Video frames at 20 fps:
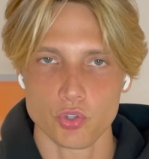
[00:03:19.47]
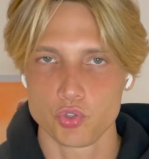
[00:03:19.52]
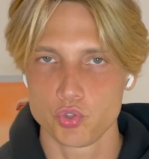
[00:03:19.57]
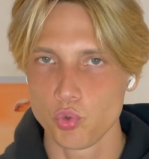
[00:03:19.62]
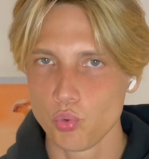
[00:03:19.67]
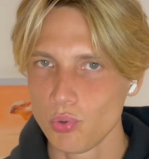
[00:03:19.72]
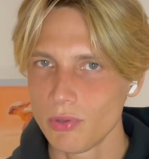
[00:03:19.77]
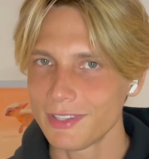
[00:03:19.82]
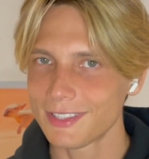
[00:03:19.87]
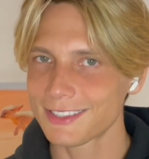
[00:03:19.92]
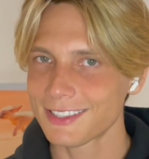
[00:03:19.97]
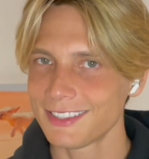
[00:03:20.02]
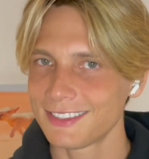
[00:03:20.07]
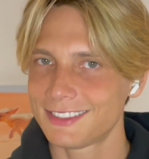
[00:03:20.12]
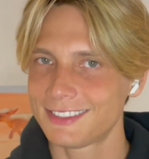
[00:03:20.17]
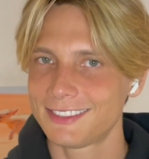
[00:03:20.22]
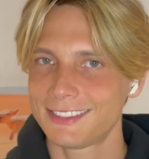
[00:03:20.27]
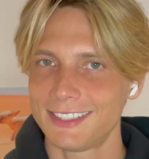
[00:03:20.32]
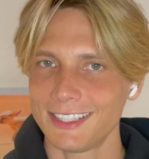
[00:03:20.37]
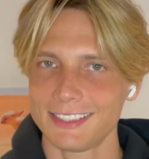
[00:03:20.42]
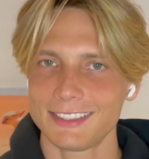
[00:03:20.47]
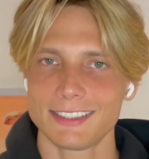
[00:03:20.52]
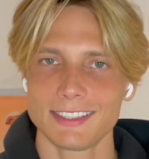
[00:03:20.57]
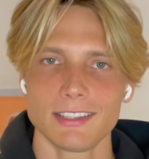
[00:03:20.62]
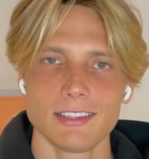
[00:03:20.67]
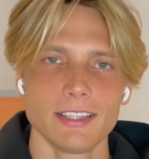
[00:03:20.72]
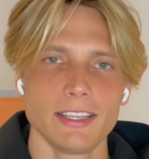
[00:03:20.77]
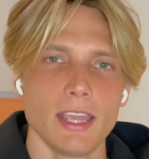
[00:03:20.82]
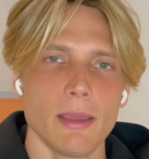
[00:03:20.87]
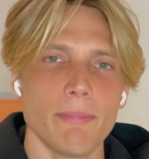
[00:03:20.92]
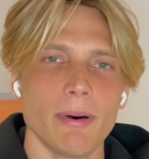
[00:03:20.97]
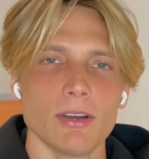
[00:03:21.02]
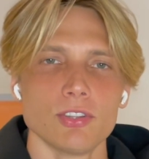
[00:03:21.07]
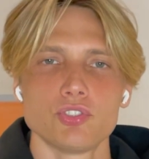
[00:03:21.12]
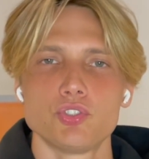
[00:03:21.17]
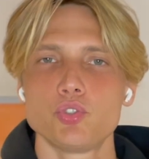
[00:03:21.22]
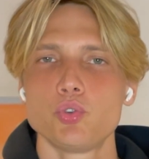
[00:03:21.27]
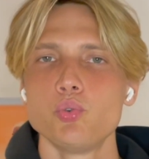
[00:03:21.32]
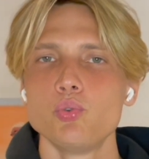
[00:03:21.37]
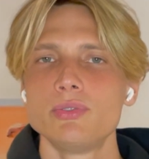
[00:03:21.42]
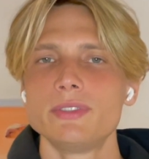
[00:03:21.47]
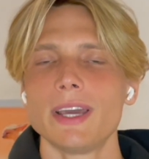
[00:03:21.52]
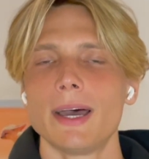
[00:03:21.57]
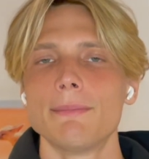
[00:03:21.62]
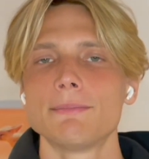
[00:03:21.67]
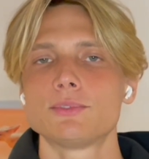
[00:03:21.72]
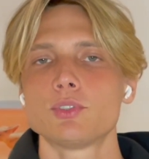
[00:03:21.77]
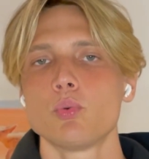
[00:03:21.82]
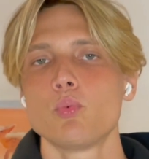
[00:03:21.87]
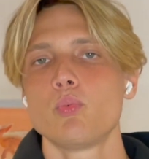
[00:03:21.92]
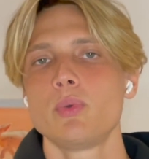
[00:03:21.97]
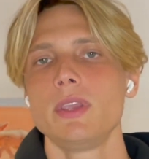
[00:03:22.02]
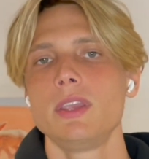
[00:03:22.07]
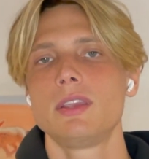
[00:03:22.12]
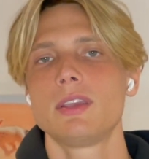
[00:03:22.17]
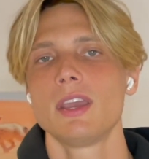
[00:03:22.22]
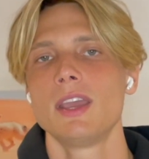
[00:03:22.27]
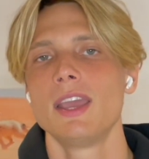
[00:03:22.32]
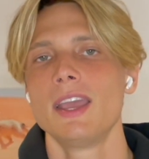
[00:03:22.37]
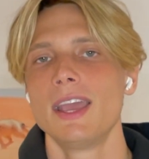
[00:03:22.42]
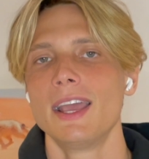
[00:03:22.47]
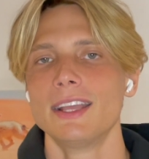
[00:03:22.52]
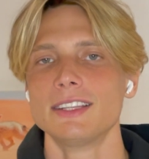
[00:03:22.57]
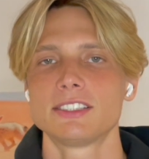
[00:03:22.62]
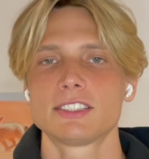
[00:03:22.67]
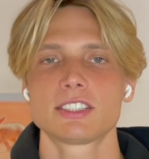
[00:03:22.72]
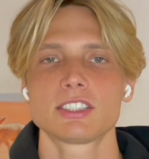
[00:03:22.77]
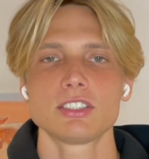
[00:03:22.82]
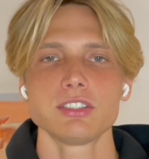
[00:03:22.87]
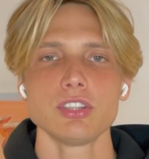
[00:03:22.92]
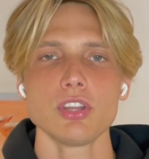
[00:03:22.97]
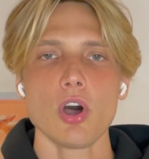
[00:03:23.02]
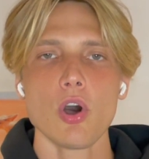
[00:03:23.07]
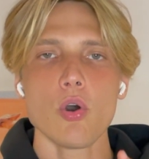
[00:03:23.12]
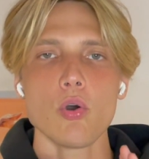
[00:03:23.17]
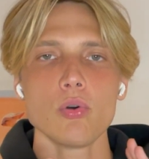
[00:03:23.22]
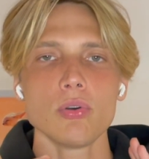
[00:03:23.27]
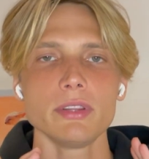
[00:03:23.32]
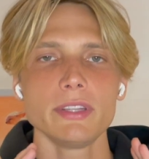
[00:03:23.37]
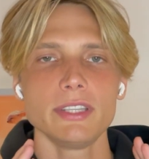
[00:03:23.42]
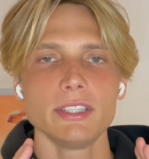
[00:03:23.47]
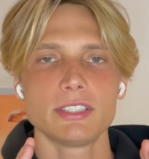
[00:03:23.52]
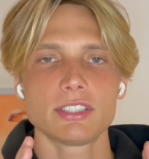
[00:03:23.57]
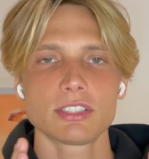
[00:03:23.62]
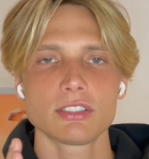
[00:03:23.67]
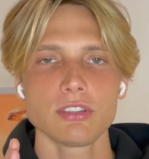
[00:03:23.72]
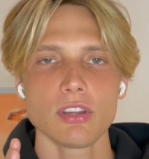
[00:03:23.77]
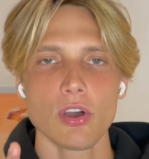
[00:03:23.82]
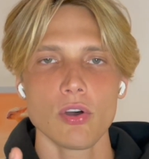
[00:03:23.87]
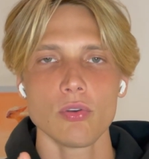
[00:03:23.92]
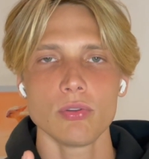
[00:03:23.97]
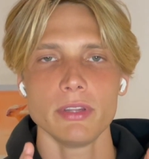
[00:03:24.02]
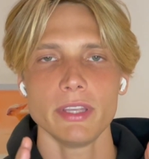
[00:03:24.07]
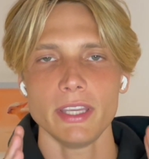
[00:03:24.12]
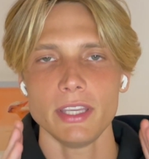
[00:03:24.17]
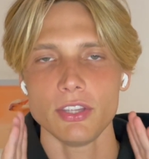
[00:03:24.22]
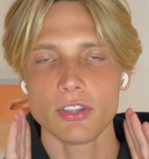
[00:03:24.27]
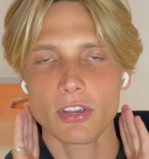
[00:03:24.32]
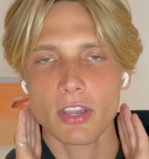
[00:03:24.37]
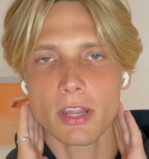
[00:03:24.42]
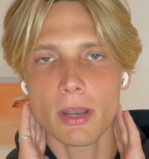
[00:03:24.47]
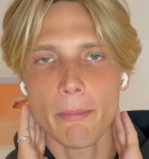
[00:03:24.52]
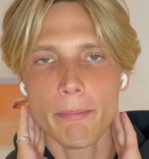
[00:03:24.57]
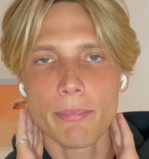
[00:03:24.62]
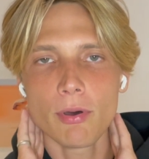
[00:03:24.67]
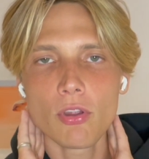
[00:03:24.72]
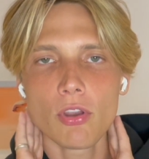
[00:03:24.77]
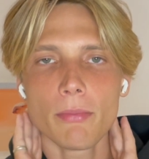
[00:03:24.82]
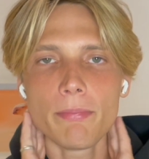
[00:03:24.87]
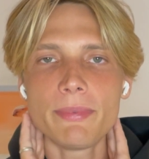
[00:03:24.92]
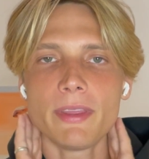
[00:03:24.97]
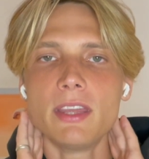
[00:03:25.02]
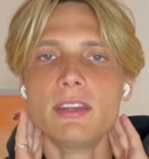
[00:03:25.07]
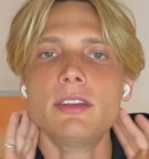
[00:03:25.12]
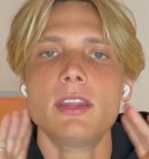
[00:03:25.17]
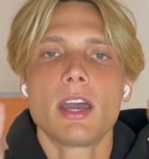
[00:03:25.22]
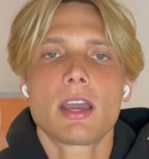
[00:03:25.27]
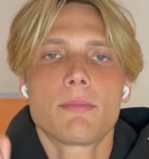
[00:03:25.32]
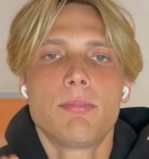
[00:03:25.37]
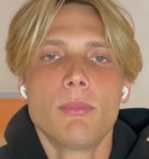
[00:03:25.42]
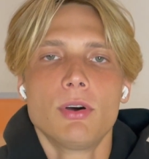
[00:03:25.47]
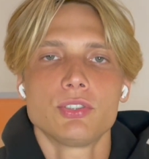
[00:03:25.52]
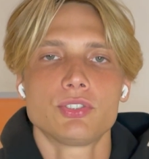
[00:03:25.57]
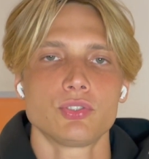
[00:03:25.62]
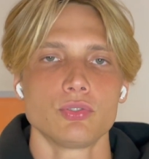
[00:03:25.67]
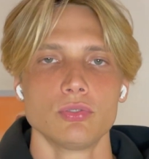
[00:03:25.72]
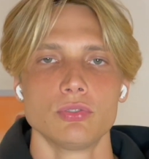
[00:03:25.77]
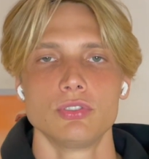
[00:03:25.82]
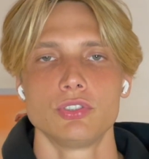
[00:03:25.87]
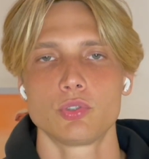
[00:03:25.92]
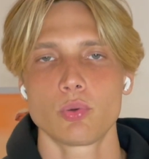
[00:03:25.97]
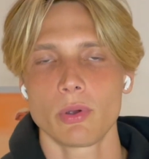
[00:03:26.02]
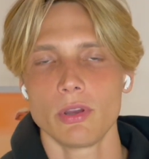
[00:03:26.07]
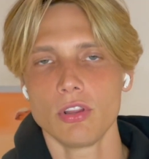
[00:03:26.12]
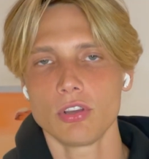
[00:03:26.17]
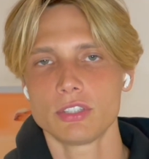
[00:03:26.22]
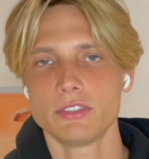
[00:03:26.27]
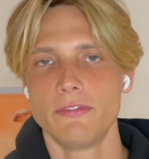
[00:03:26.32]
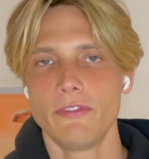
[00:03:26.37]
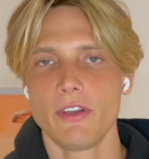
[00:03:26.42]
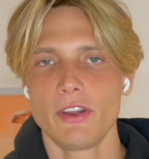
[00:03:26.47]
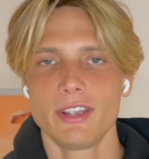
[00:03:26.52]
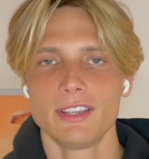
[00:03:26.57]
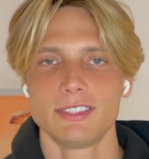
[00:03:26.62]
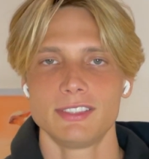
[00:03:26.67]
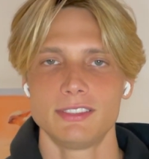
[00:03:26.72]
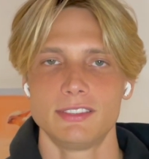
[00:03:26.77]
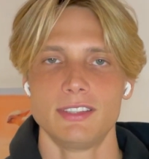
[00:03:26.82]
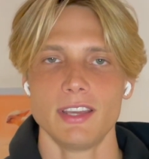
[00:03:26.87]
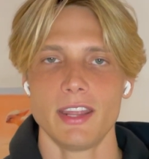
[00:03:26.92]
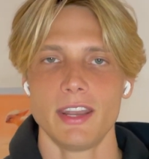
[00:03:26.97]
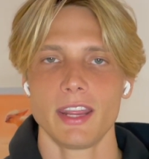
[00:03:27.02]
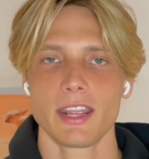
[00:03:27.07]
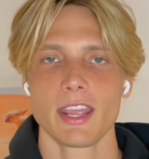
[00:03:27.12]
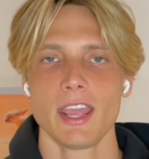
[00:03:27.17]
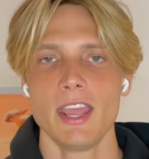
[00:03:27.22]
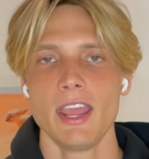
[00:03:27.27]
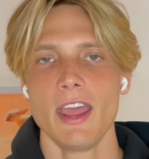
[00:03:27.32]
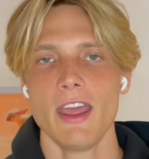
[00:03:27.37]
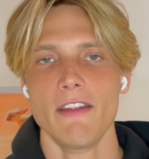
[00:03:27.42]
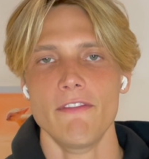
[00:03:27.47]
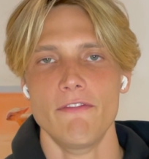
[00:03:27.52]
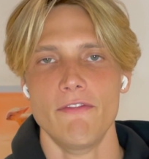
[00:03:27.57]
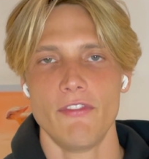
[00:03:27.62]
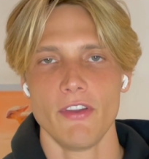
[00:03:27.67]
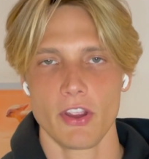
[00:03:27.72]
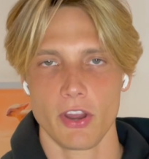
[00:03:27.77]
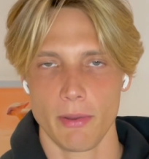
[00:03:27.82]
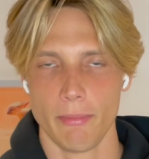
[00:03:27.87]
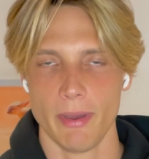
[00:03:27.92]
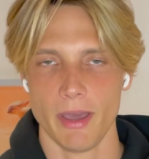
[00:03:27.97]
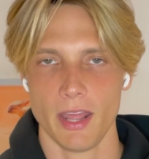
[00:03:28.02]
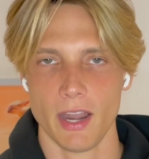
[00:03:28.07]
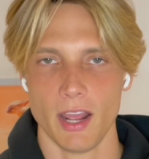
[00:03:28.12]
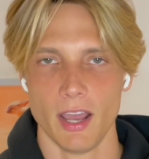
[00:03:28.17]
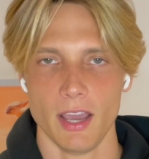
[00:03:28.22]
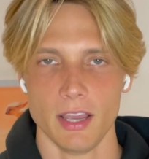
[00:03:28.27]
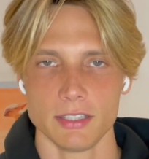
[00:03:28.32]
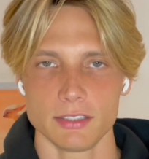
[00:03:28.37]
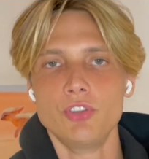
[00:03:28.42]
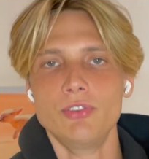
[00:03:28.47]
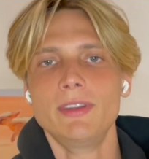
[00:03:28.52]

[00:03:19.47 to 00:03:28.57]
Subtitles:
do this consistently about 2 times a week, and slowly you're gonna build up that neck muscle to where it looks very aesthetic and very badass.